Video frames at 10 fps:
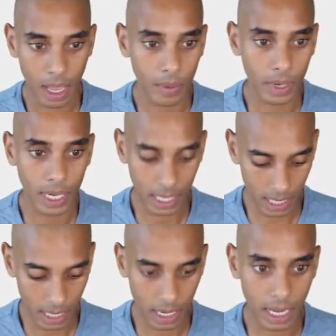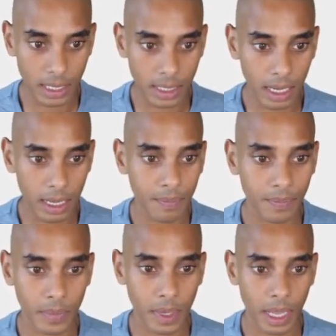And we're going to hit enter,
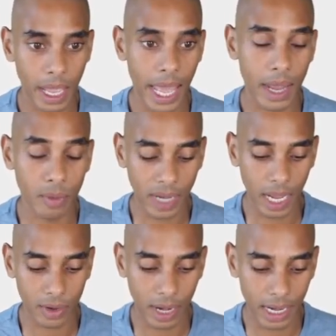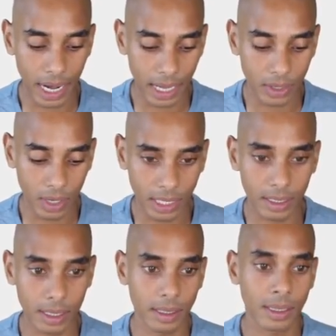and we've now created our new
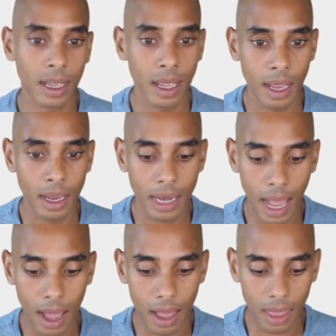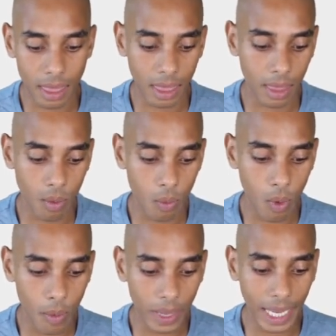instance. Now,
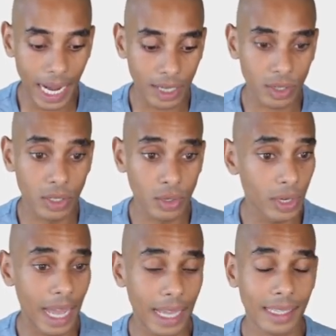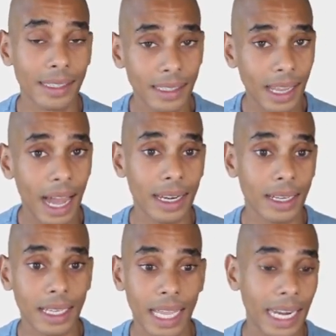what we can actually do now is
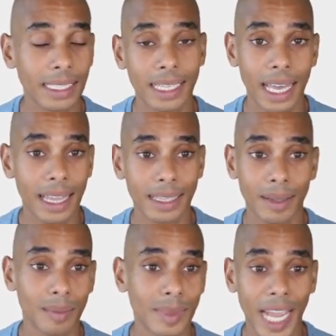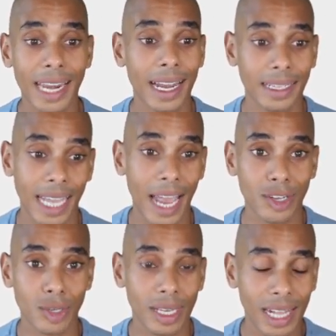start getting together some data to actually